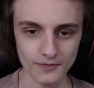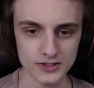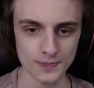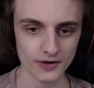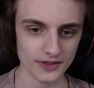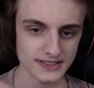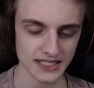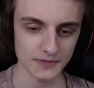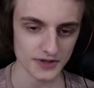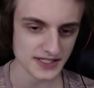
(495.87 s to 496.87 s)
was part of the
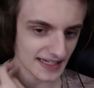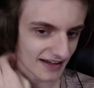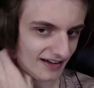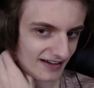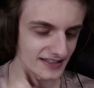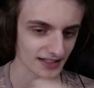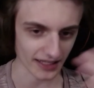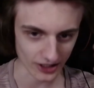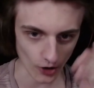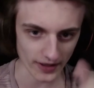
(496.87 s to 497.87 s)
team with Sayaka to
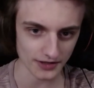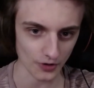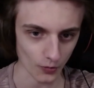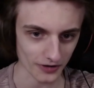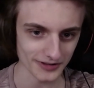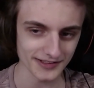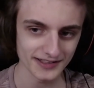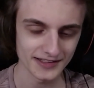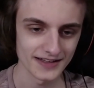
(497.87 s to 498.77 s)
like go into the world.